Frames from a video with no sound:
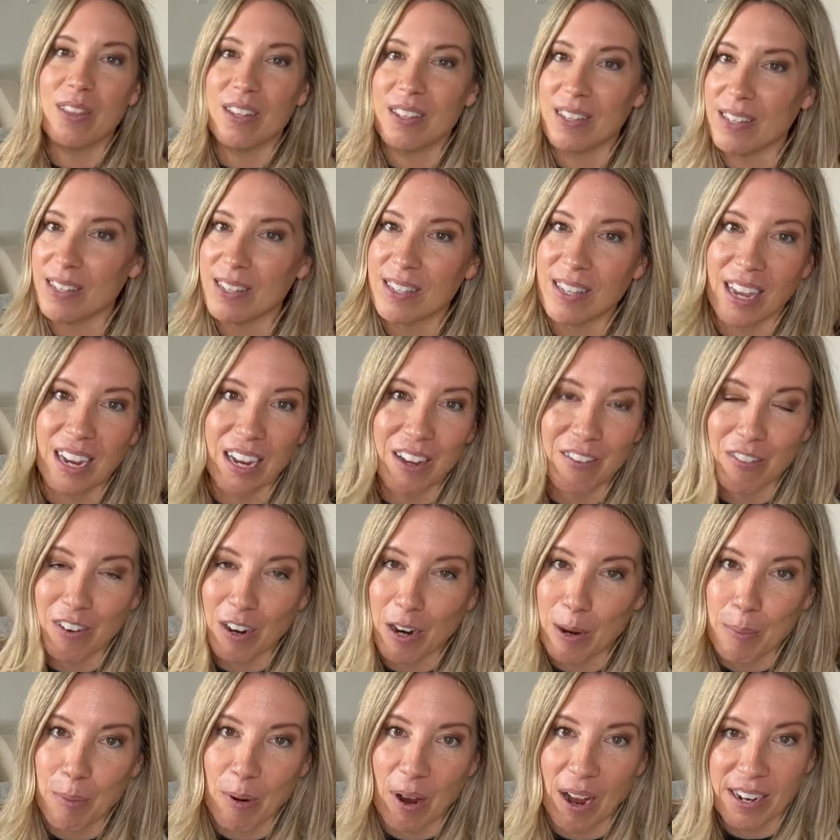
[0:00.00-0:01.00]
This is like a
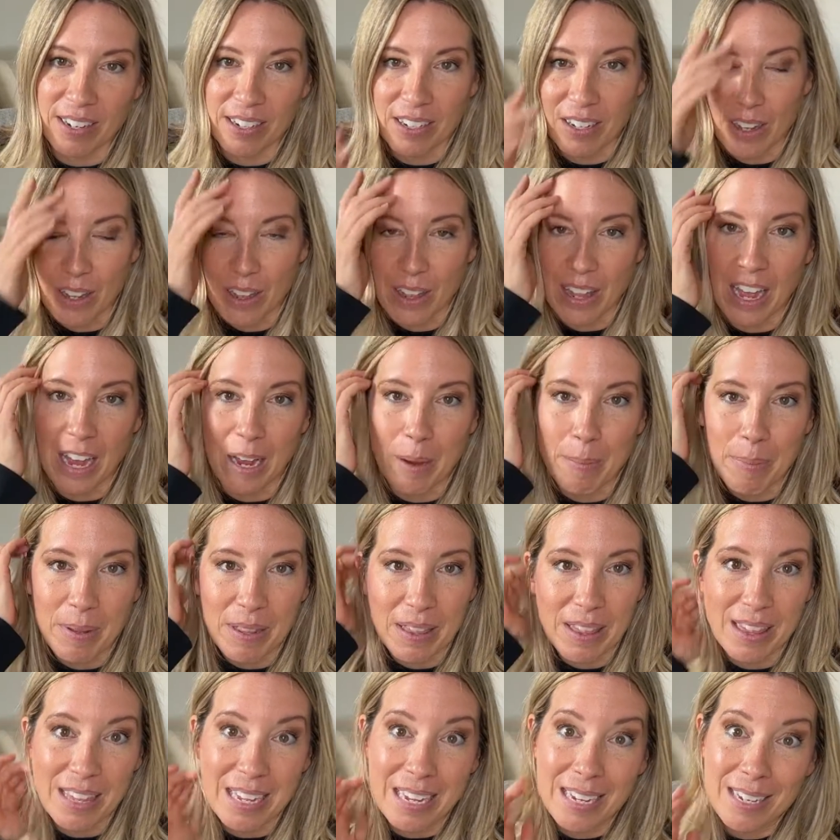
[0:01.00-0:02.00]
very practical thing,
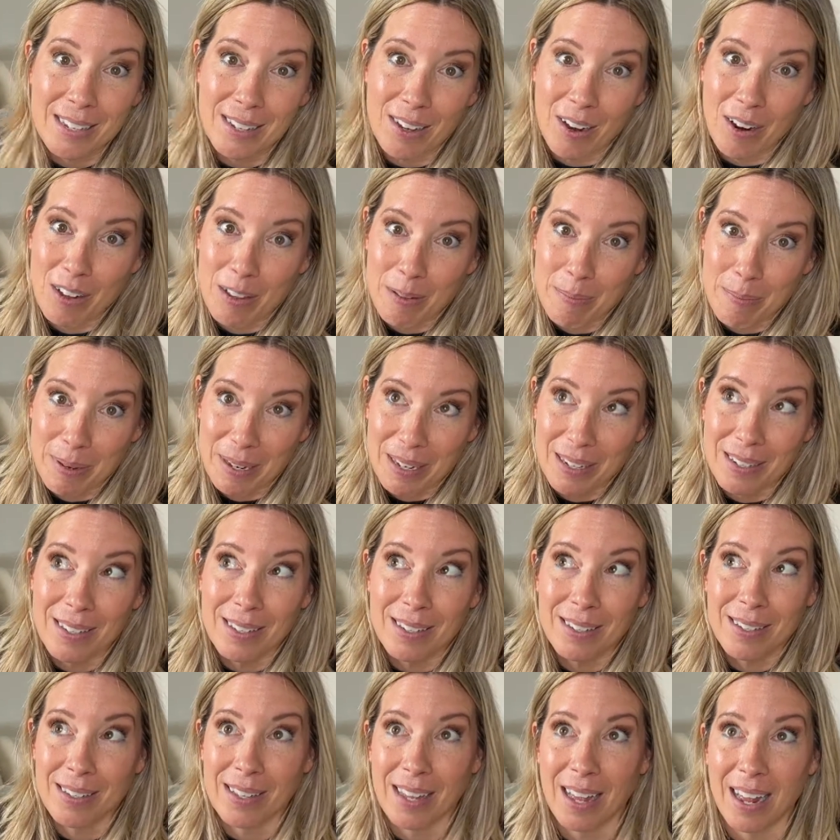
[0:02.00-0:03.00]
but these are the
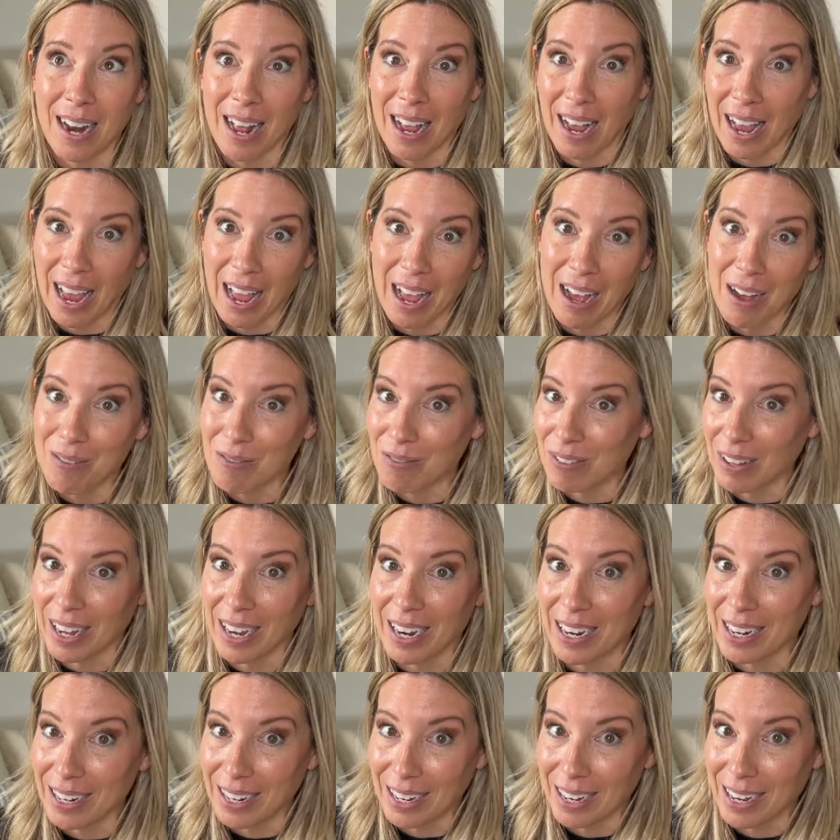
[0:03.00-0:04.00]
pieces that I have
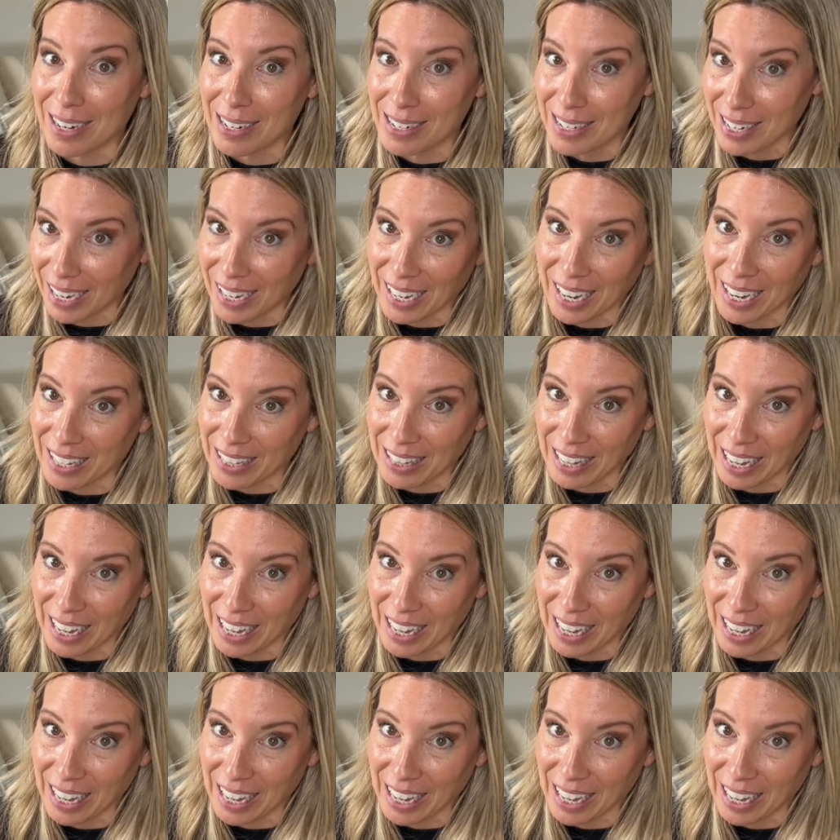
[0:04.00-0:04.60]
like a decade